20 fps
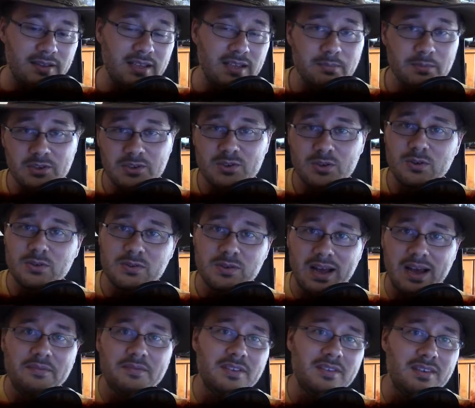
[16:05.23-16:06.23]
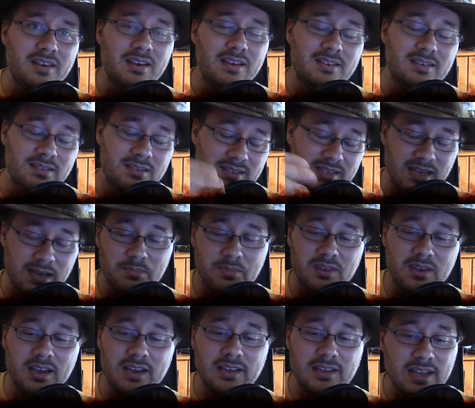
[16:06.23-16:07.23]
Demon Souls, you have the same
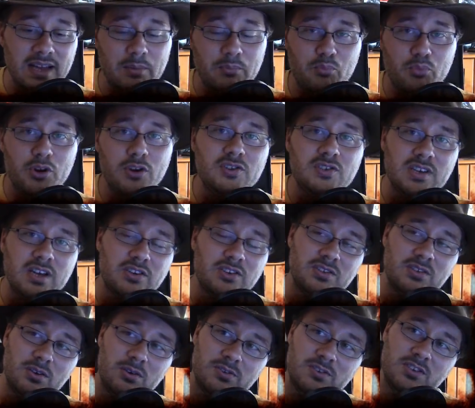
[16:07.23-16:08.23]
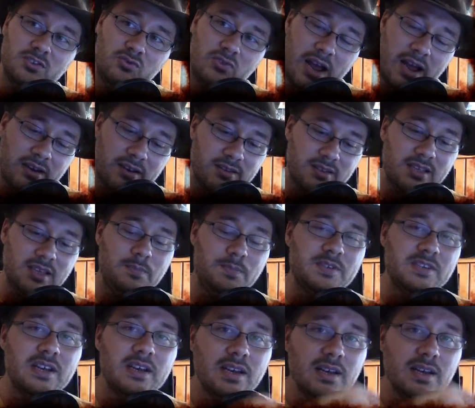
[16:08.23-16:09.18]
thing in that bridge section. There's the dragon that keeps